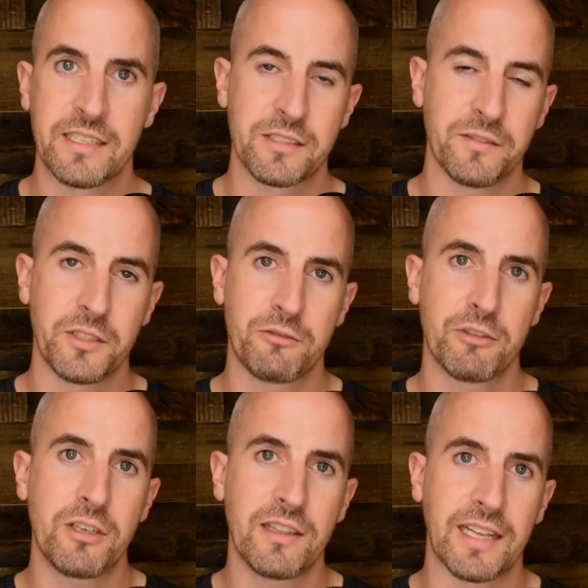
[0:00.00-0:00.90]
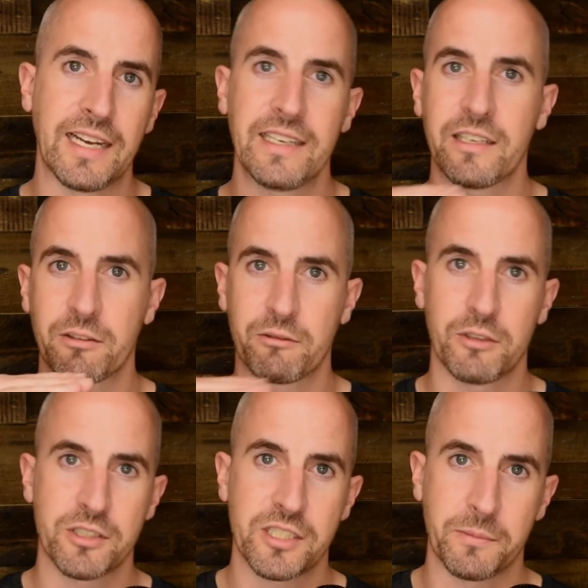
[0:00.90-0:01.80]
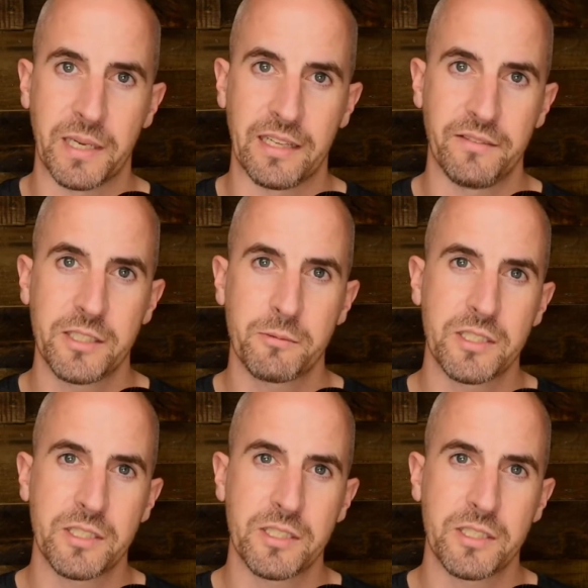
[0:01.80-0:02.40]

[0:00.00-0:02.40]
So if you draw a line across your pelvis,